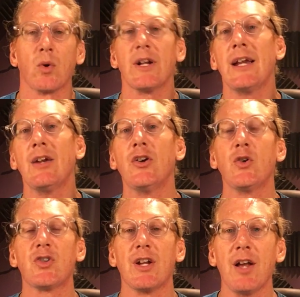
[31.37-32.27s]
We're going to
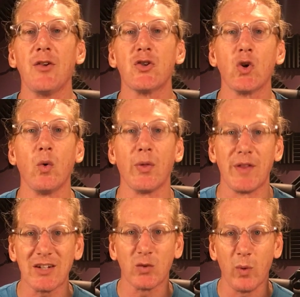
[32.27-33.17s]
introduce another tool
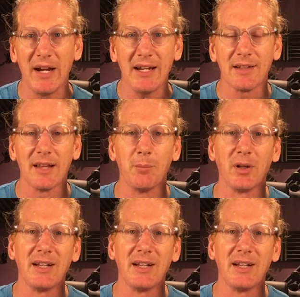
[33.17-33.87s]
this week that,